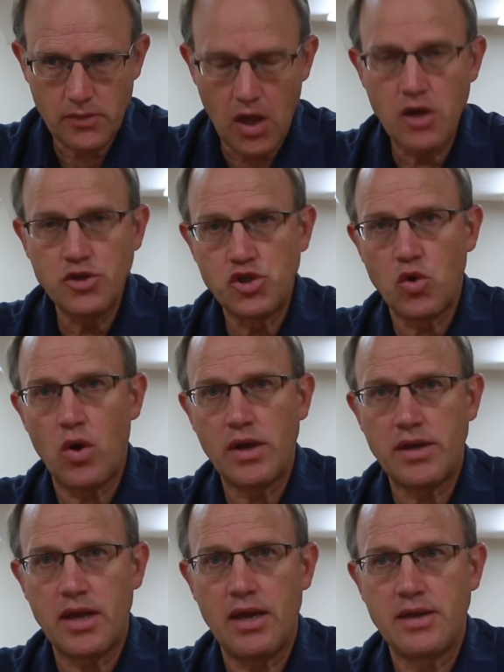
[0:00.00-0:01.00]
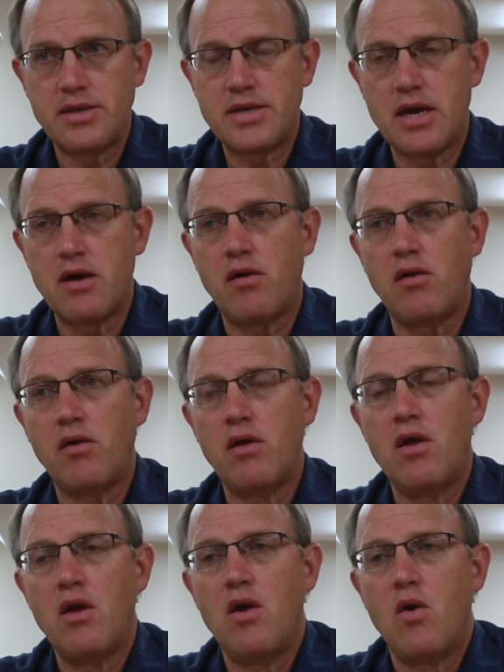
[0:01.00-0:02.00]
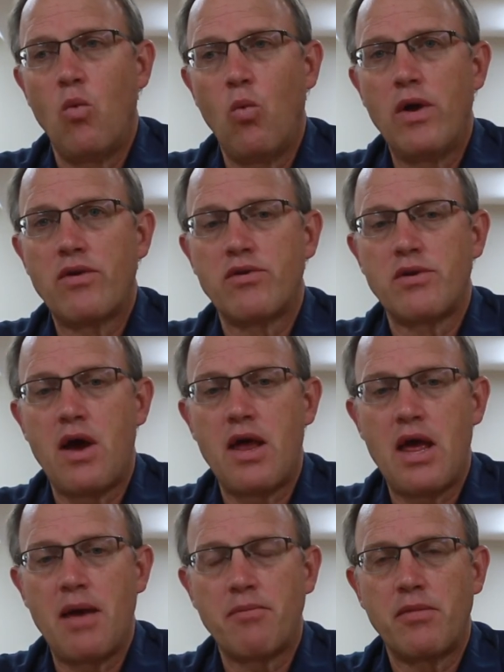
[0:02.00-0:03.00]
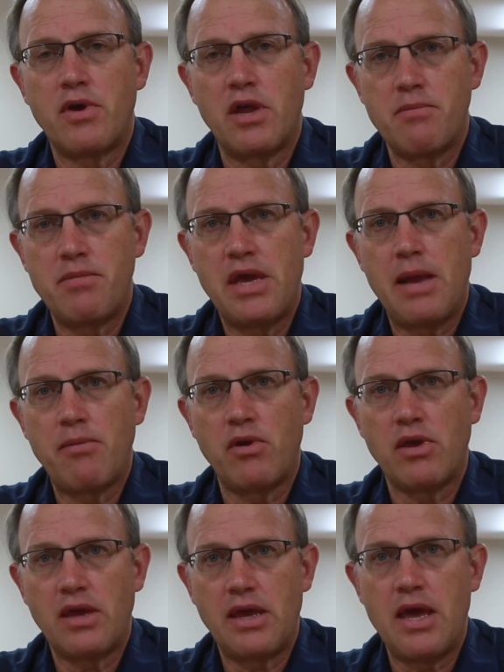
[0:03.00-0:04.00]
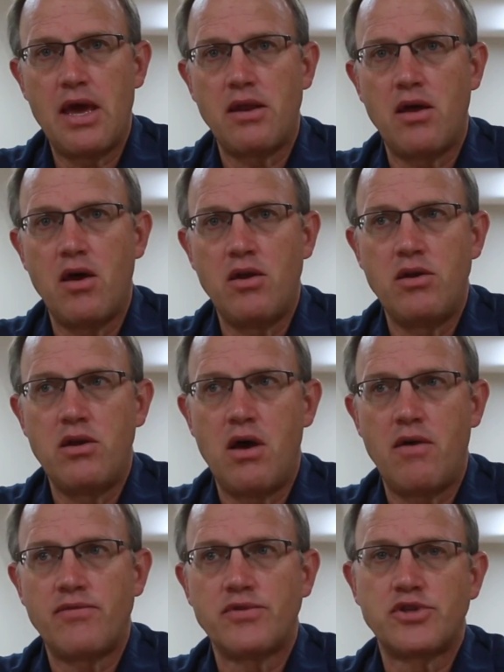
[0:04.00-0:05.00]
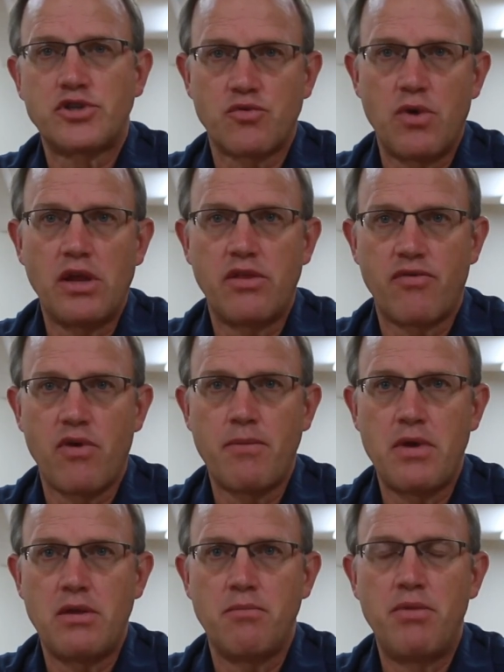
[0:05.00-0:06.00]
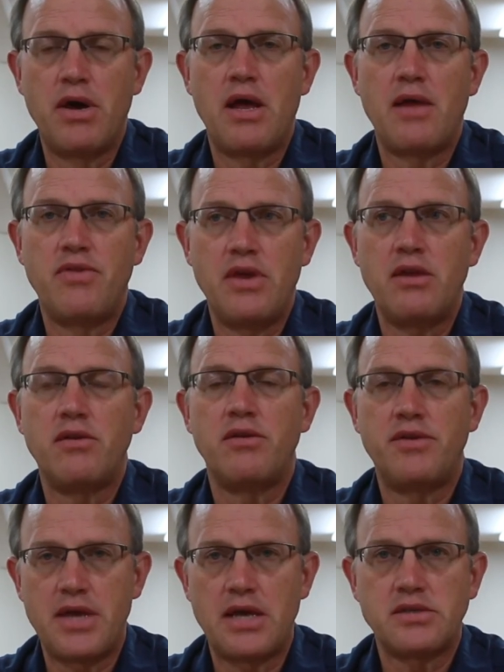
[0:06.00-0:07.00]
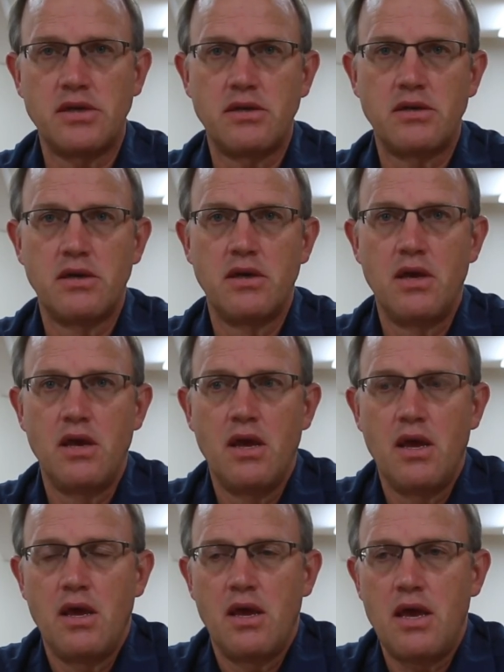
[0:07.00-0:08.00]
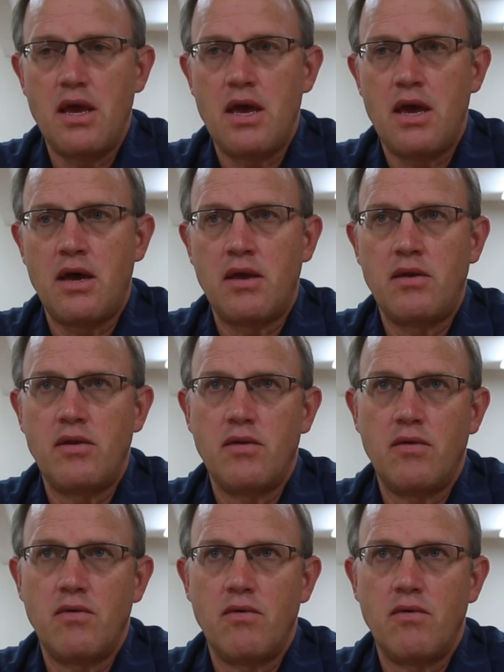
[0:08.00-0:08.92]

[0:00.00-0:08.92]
a joint and tell whether or not I'm going to be able to get enough strength from it, but I then test it. And